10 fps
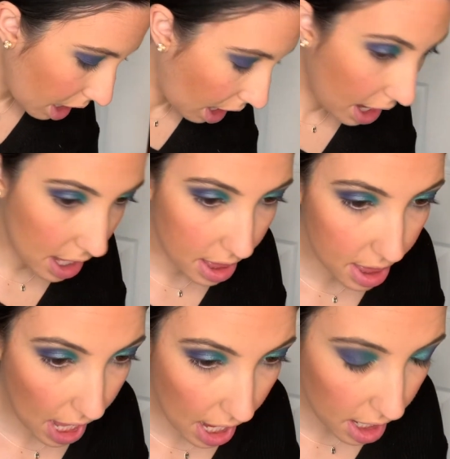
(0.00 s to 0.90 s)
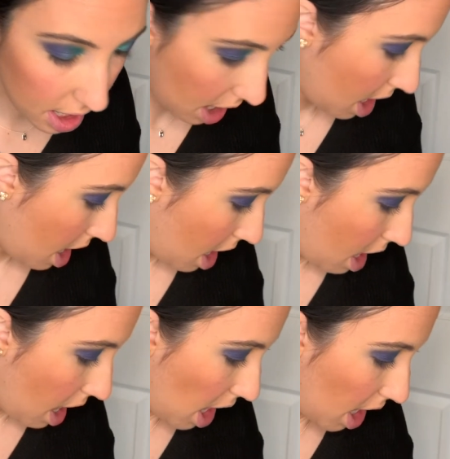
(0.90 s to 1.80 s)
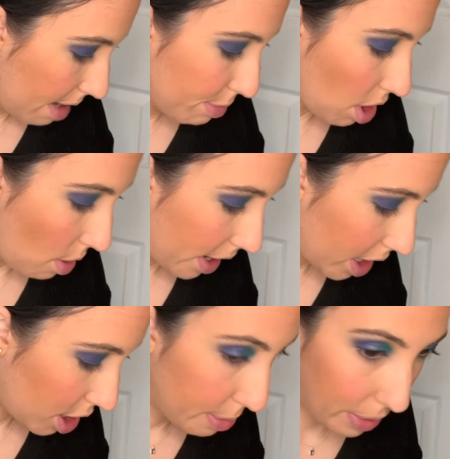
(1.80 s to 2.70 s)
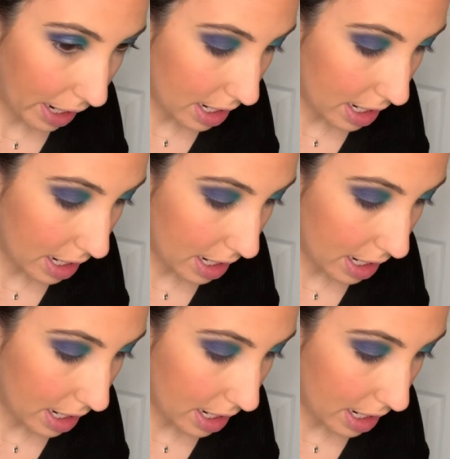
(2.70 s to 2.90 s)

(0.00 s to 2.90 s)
I think I'm going to bring